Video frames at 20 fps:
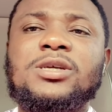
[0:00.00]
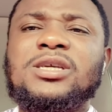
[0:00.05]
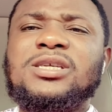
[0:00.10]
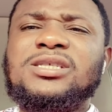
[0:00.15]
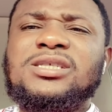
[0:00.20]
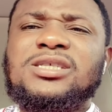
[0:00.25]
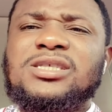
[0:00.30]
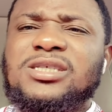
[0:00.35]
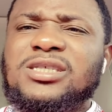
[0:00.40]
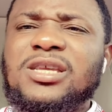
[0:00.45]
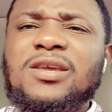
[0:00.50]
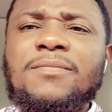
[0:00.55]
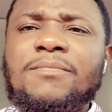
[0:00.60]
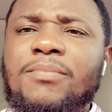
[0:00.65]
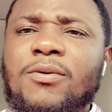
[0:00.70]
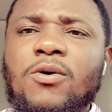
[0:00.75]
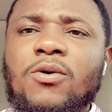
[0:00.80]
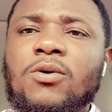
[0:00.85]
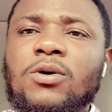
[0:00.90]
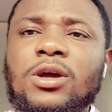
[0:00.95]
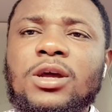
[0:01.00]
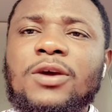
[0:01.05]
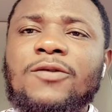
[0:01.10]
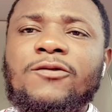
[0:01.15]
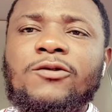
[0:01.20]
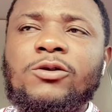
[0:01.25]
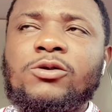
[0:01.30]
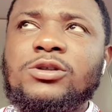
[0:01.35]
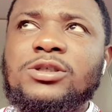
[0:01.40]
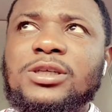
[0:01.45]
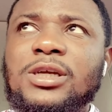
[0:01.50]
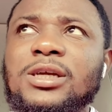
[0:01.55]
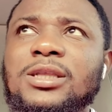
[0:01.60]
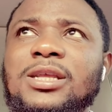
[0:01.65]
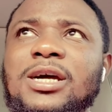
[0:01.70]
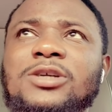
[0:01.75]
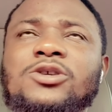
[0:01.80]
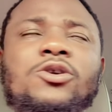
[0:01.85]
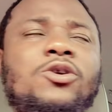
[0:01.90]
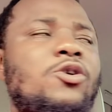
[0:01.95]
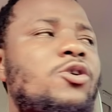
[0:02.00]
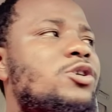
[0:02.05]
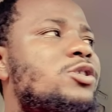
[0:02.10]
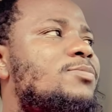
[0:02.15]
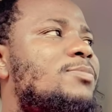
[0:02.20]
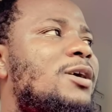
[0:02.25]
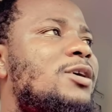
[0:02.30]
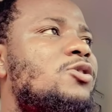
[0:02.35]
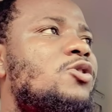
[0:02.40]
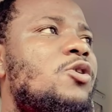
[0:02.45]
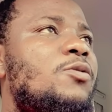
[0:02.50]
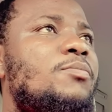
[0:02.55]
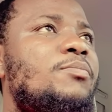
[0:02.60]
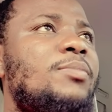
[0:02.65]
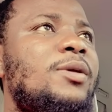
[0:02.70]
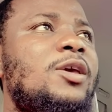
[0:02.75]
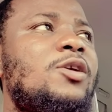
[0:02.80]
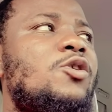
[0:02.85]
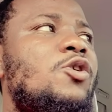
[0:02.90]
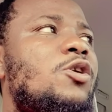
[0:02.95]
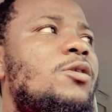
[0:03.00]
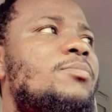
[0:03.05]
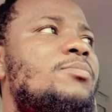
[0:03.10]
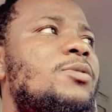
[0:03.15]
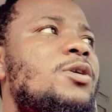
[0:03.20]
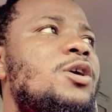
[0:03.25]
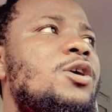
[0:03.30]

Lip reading: Simple. If you think that your husband don't pick up